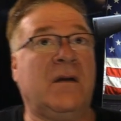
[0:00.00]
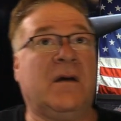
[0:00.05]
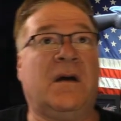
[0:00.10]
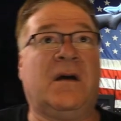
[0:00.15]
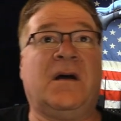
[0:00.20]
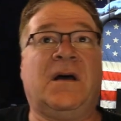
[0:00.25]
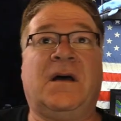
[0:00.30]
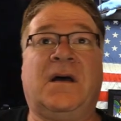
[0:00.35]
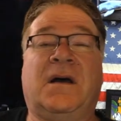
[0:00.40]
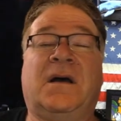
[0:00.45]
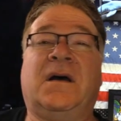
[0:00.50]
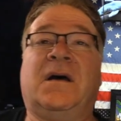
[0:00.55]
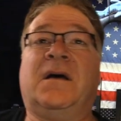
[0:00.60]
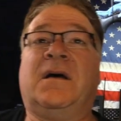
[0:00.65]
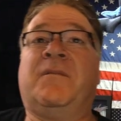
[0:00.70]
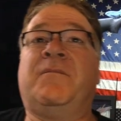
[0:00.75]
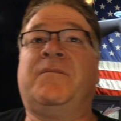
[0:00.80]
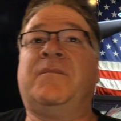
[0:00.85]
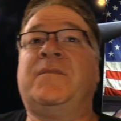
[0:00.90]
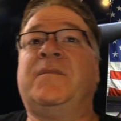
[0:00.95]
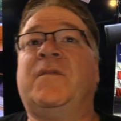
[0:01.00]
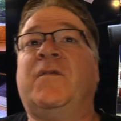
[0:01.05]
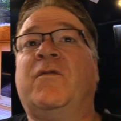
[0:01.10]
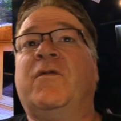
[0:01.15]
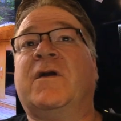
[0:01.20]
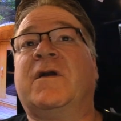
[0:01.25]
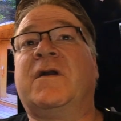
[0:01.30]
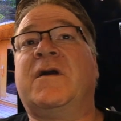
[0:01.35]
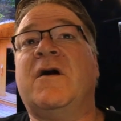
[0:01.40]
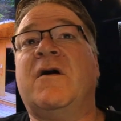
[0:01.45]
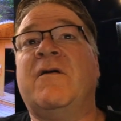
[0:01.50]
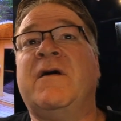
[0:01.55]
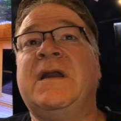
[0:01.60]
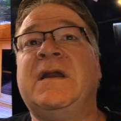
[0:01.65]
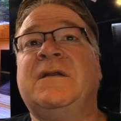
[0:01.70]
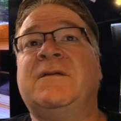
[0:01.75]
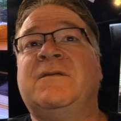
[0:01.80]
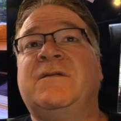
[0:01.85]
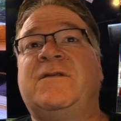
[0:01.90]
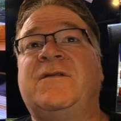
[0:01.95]
um, we're
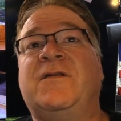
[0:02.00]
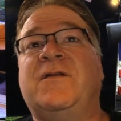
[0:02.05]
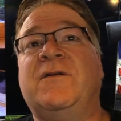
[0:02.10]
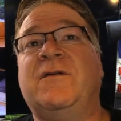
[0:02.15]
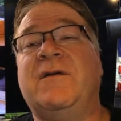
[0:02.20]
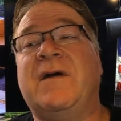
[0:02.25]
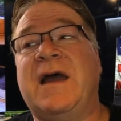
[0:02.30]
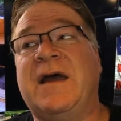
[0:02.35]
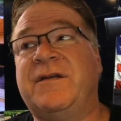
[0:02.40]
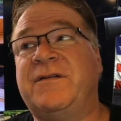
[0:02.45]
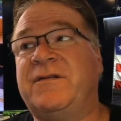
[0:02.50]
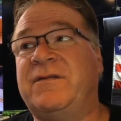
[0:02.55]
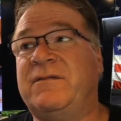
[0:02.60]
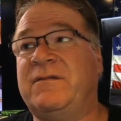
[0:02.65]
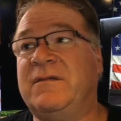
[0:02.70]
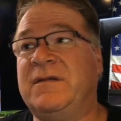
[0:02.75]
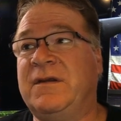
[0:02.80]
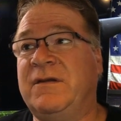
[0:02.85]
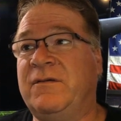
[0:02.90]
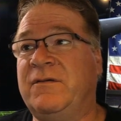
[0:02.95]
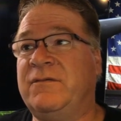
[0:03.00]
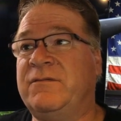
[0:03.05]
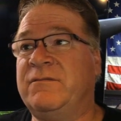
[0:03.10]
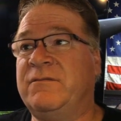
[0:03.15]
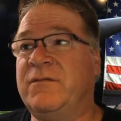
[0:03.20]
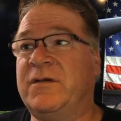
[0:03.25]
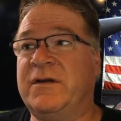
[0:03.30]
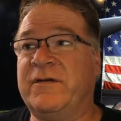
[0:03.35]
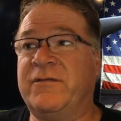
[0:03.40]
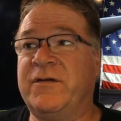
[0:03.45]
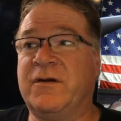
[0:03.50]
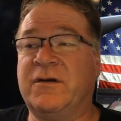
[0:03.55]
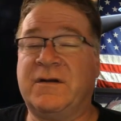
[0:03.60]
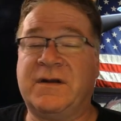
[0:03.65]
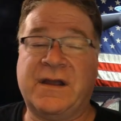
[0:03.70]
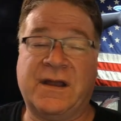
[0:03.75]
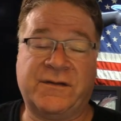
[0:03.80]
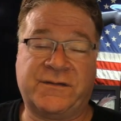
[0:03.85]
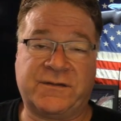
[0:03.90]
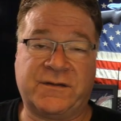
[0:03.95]
going to, as you would have
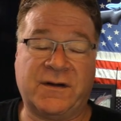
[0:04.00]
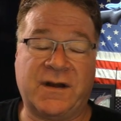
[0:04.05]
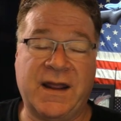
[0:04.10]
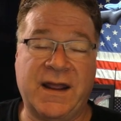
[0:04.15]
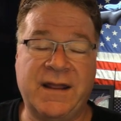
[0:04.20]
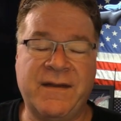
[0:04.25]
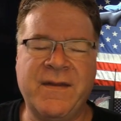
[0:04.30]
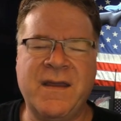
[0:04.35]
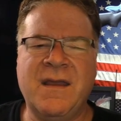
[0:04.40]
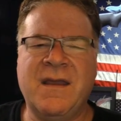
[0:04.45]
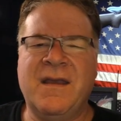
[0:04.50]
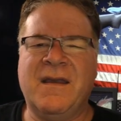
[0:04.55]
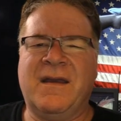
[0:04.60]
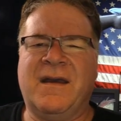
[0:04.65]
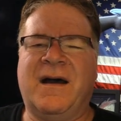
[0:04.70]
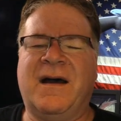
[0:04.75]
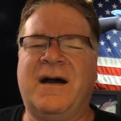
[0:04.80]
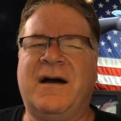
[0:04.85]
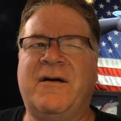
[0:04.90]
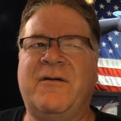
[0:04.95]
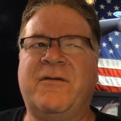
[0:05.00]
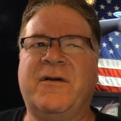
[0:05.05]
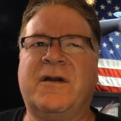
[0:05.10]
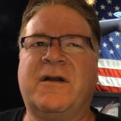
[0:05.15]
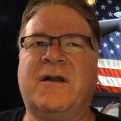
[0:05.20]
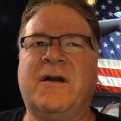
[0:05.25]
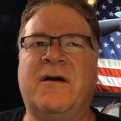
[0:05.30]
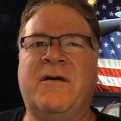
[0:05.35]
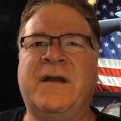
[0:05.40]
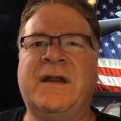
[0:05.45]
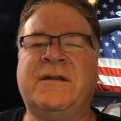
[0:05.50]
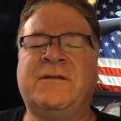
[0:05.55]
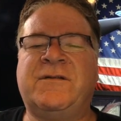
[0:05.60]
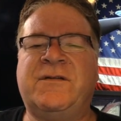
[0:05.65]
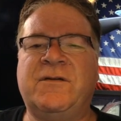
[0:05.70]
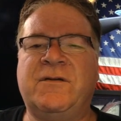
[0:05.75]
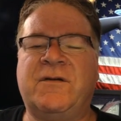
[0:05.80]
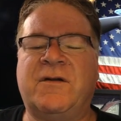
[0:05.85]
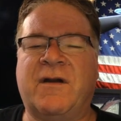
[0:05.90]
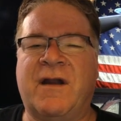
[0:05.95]
heard yesterday, uh, we're going
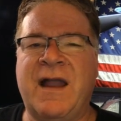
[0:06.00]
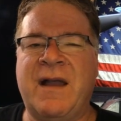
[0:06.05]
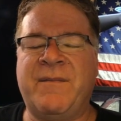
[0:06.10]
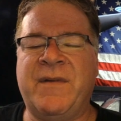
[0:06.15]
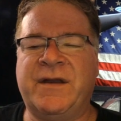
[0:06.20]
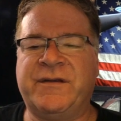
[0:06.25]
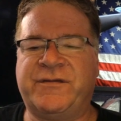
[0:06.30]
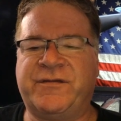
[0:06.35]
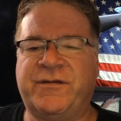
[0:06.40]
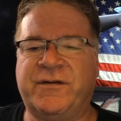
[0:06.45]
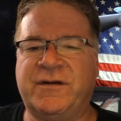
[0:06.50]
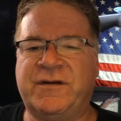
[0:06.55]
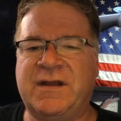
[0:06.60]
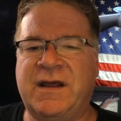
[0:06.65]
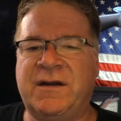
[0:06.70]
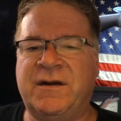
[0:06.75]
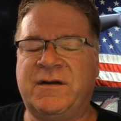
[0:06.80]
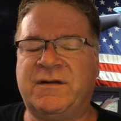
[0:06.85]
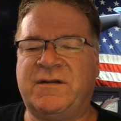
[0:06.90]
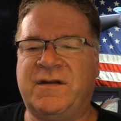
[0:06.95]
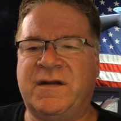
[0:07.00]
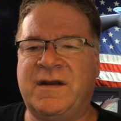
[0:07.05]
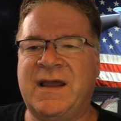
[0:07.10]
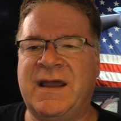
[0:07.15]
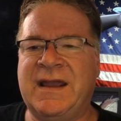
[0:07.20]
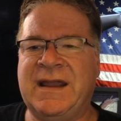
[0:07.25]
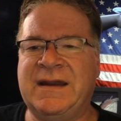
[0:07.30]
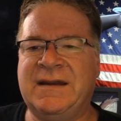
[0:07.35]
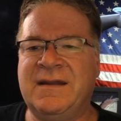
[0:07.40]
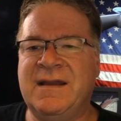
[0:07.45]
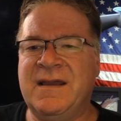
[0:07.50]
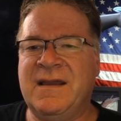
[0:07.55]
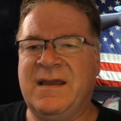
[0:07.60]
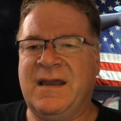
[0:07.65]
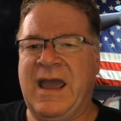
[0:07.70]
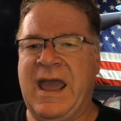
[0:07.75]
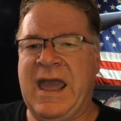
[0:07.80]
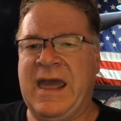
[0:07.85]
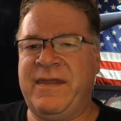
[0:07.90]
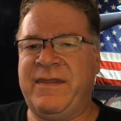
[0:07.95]
to Grandma's for dinner tonight,
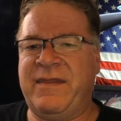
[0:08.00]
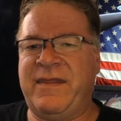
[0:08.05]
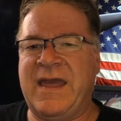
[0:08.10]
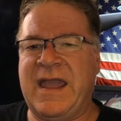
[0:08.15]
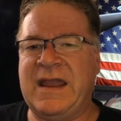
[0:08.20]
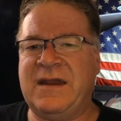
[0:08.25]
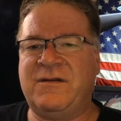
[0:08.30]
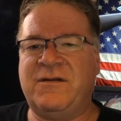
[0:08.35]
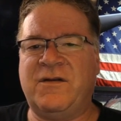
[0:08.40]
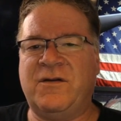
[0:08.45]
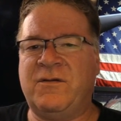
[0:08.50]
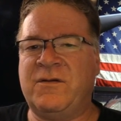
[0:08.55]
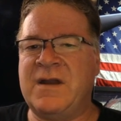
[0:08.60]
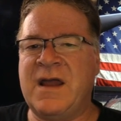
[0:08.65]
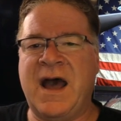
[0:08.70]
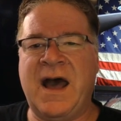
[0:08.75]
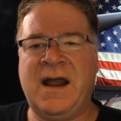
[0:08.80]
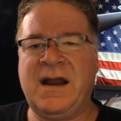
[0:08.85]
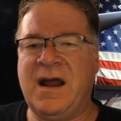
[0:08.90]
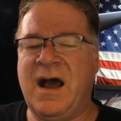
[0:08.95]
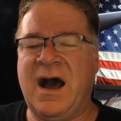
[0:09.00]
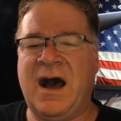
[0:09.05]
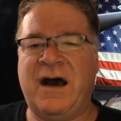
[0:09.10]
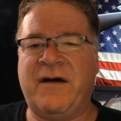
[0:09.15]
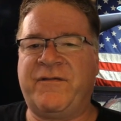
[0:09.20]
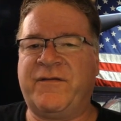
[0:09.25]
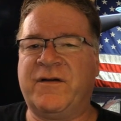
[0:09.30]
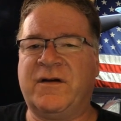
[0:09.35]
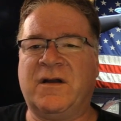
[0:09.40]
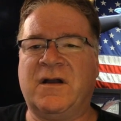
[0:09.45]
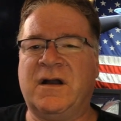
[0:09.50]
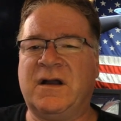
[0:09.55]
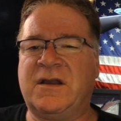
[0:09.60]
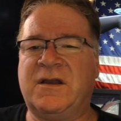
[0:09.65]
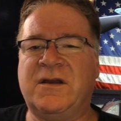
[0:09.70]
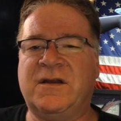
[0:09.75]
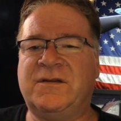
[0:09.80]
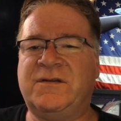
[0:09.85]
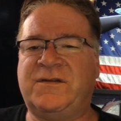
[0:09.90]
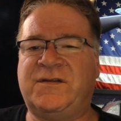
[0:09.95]
and they do not offer a
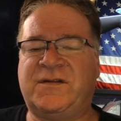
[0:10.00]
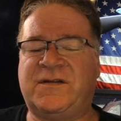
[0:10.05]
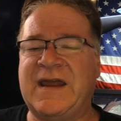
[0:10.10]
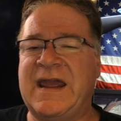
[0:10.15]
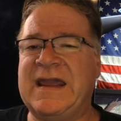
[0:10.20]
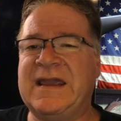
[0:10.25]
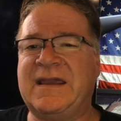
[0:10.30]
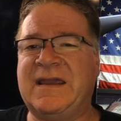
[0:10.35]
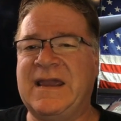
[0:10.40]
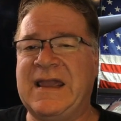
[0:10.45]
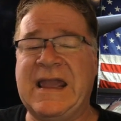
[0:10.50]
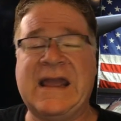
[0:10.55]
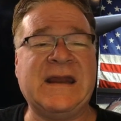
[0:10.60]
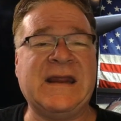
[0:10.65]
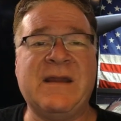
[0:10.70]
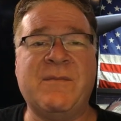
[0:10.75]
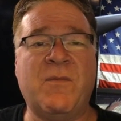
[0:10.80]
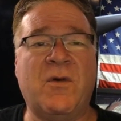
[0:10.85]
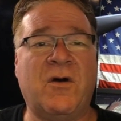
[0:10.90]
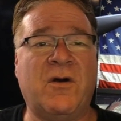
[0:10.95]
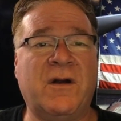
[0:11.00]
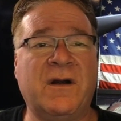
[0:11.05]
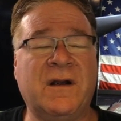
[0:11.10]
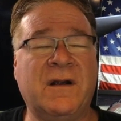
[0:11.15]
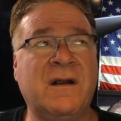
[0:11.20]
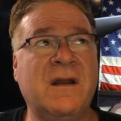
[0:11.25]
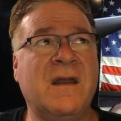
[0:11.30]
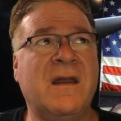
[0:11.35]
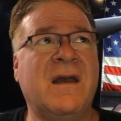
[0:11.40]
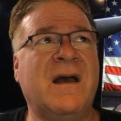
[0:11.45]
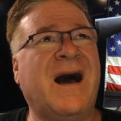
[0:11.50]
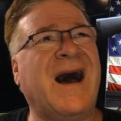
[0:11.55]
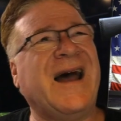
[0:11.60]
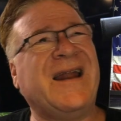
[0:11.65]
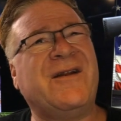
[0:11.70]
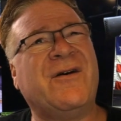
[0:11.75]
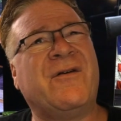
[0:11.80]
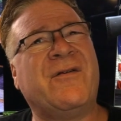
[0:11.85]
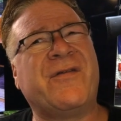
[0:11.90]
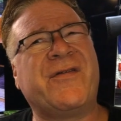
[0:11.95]
good steak anymore.
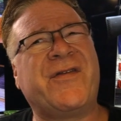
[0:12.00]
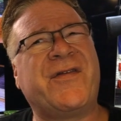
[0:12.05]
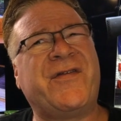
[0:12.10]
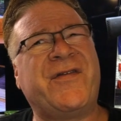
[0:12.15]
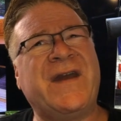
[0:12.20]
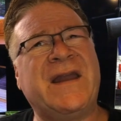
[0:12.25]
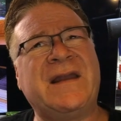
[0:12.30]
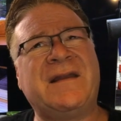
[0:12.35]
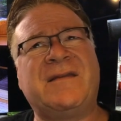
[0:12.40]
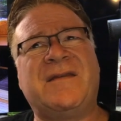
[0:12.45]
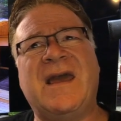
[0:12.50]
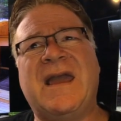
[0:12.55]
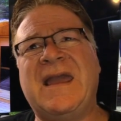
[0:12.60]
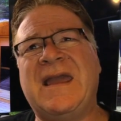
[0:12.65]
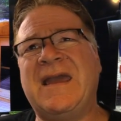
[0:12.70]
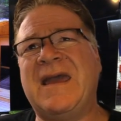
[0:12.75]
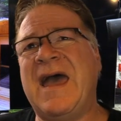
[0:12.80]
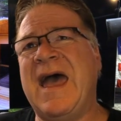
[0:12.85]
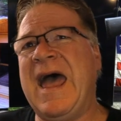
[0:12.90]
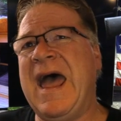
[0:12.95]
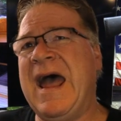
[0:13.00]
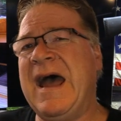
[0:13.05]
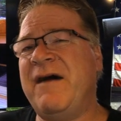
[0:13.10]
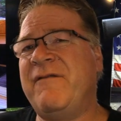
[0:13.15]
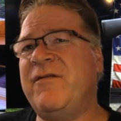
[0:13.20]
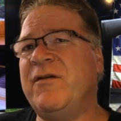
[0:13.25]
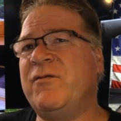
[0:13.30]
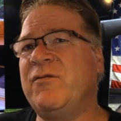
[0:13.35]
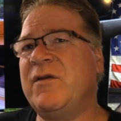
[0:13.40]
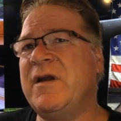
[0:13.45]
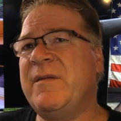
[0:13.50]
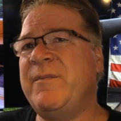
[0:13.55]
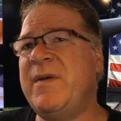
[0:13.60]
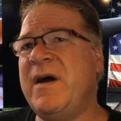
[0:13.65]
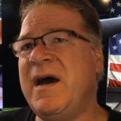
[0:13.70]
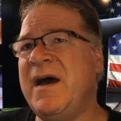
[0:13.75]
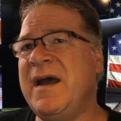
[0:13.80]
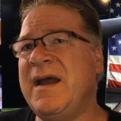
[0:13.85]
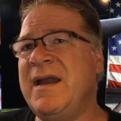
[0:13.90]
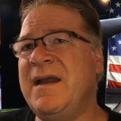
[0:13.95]
I don't think they have a
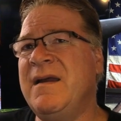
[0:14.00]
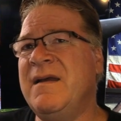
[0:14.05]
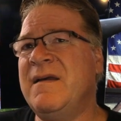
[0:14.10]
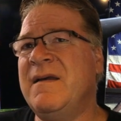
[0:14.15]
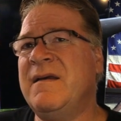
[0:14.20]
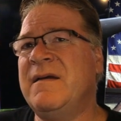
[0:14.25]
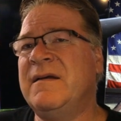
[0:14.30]
ribeye.